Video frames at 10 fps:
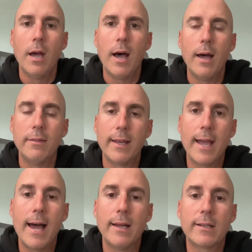Uh, they
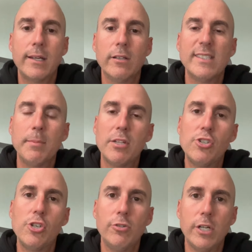got Akili Smith
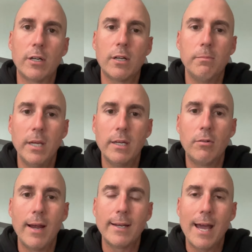Junior committed
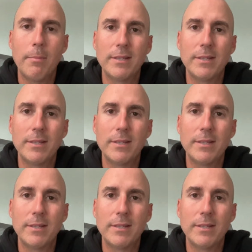right now,